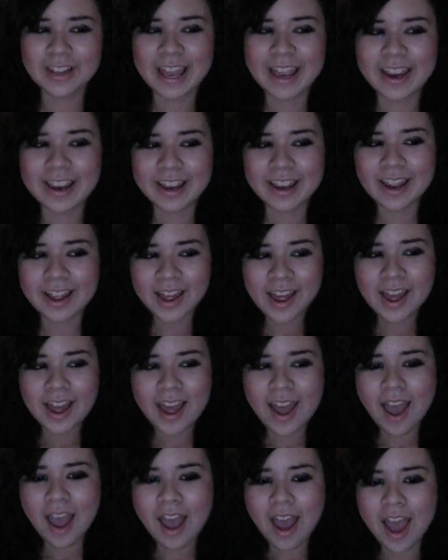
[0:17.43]
Like
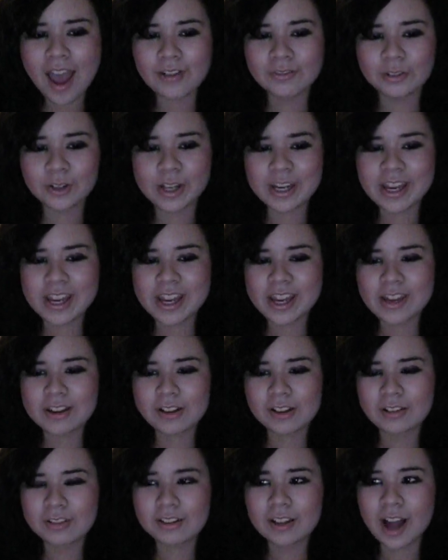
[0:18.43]

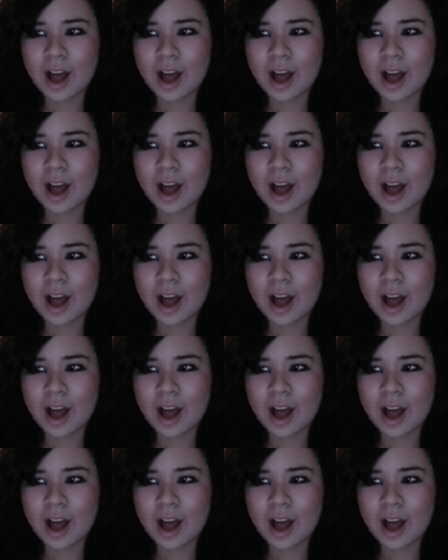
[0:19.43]
every